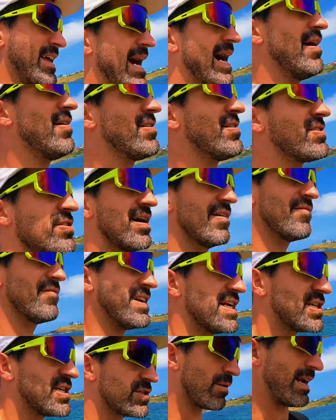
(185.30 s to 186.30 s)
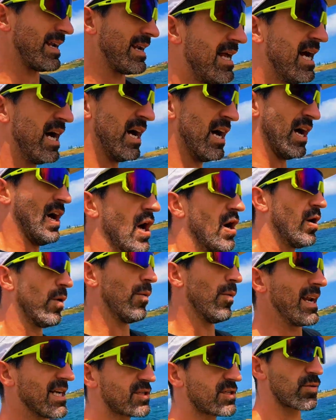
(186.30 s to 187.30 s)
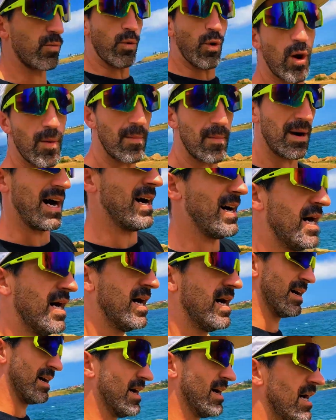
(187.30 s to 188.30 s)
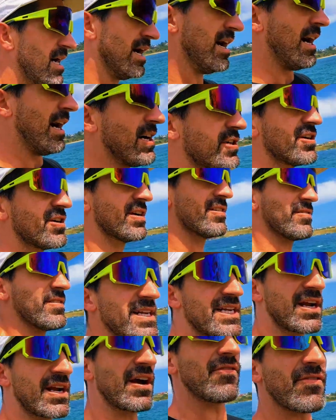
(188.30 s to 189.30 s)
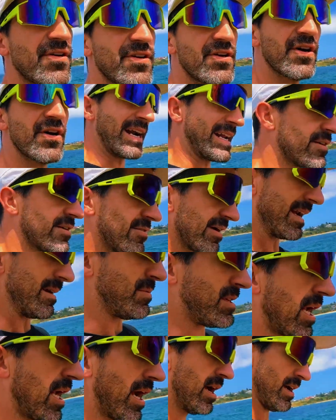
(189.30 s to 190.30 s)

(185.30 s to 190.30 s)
hour and try and finish one. When it's warmer, I'll generally go through 90 grams.